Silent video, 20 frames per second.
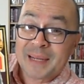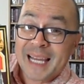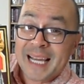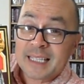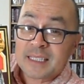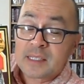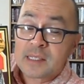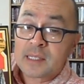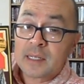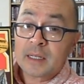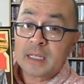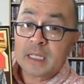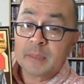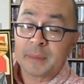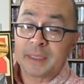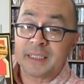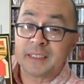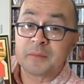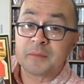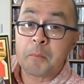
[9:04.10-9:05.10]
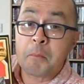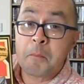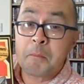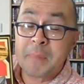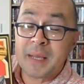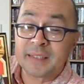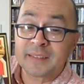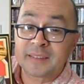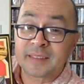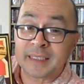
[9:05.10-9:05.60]
Black Diamond is
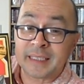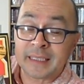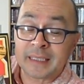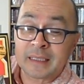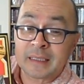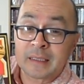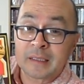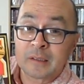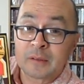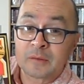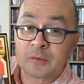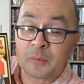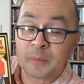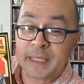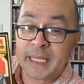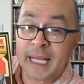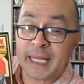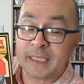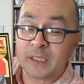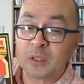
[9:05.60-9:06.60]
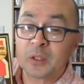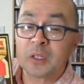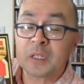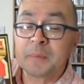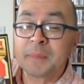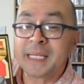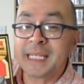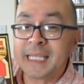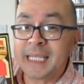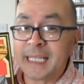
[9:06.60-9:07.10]
missing from the end. You've got the
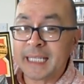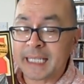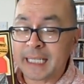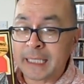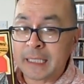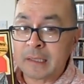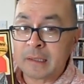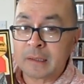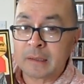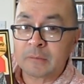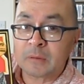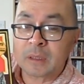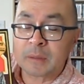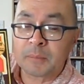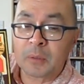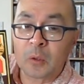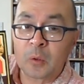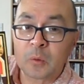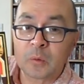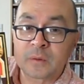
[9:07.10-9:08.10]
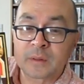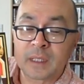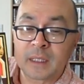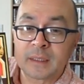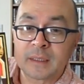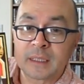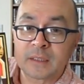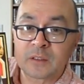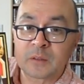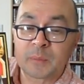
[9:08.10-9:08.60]
beginning, where Paul's kind
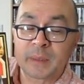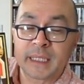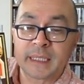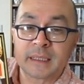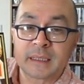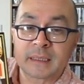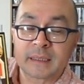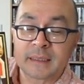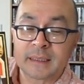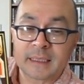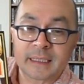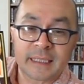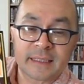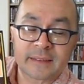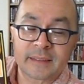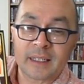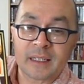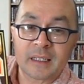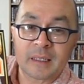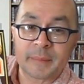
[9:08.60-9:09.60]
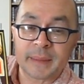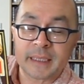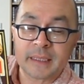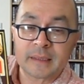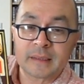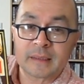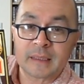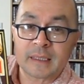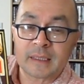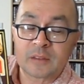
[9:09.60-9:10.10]
of like just playing the guitar bit
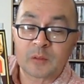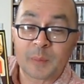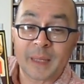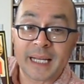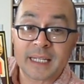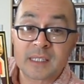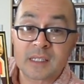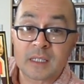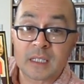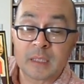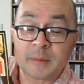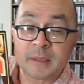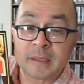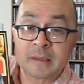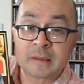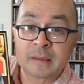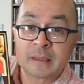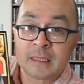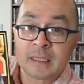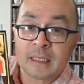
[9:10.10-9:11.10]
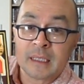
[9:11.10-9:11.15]
to Black Diamond.